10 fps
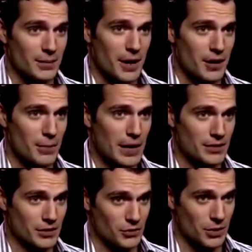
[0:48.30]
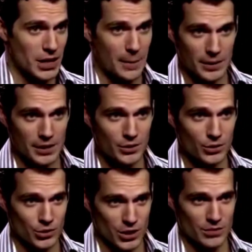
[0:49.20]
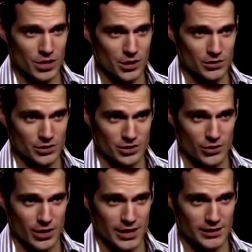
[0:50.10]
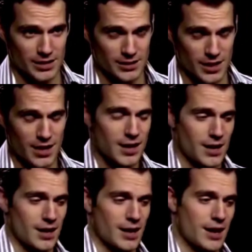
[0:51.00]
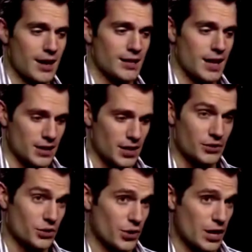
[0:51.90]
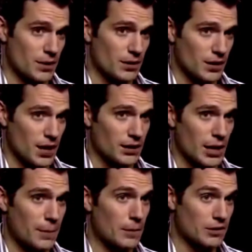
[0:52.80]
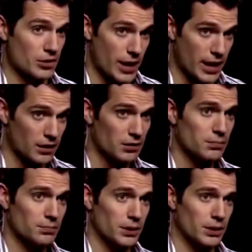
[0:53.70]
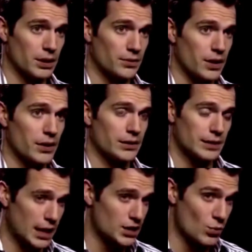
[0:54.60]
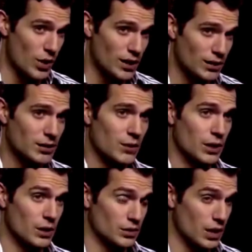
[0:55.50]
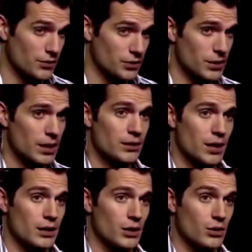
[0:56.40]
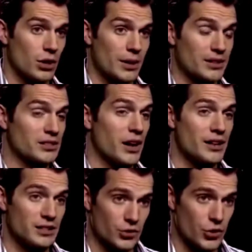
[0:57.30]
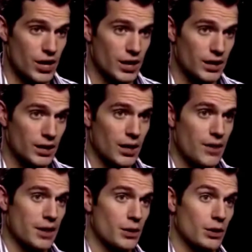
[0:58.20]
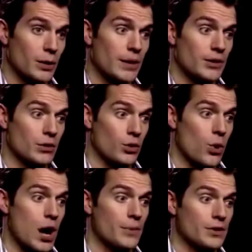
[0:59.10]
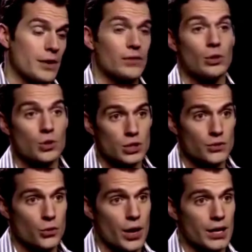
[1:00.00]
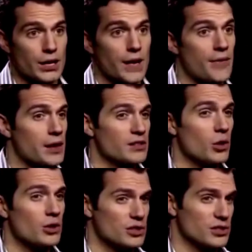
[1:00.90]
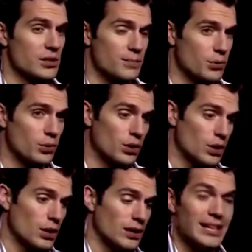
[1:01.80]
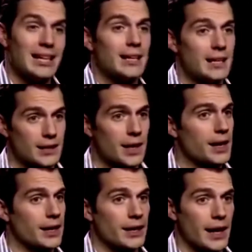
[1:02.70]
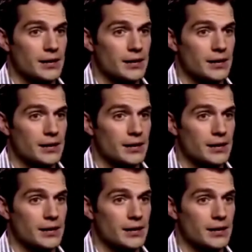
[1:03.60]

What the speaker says: and Michael Blevins from a company called Jim Jones in Salt Lake City, they're the guys who train me, and they put me through hell, but in a very intelligent way. They really looked after me. They know a lot about the science of training. They know a lot about the requirement of evolution of training, and that it's not just a simple linear thing. It